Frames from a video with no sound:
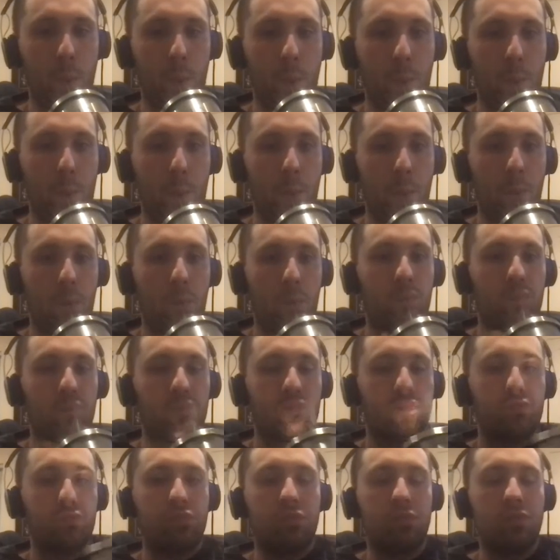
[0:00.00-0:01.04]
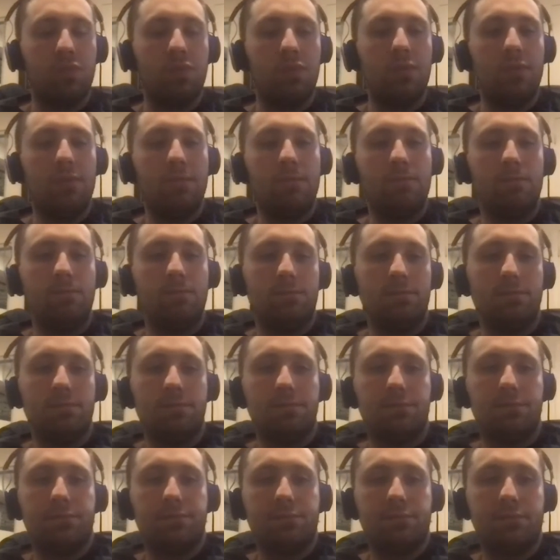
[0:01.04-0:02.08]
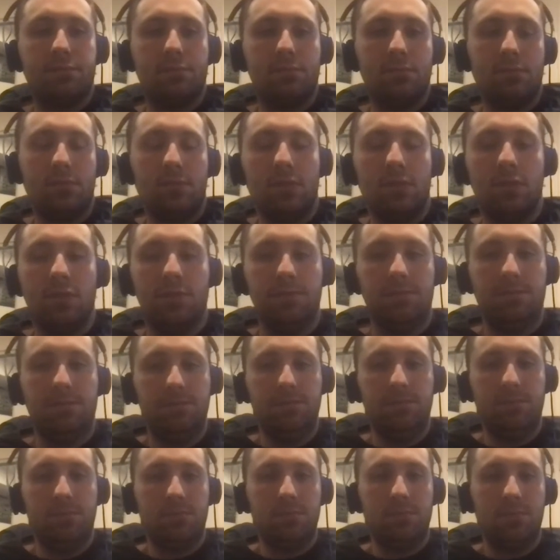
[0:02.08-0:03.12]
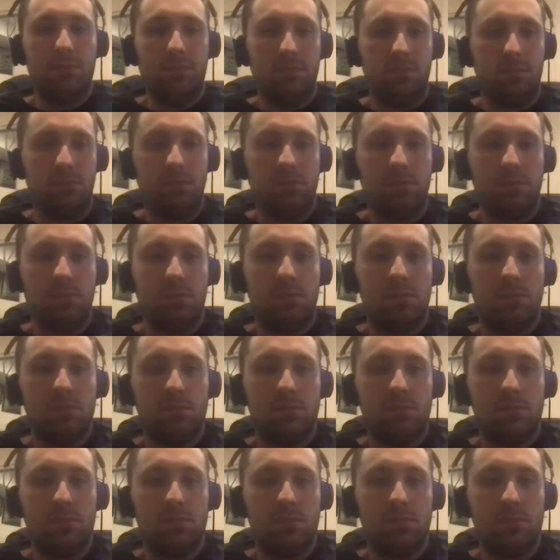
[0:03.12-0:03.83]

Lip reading: This person isn't speaking.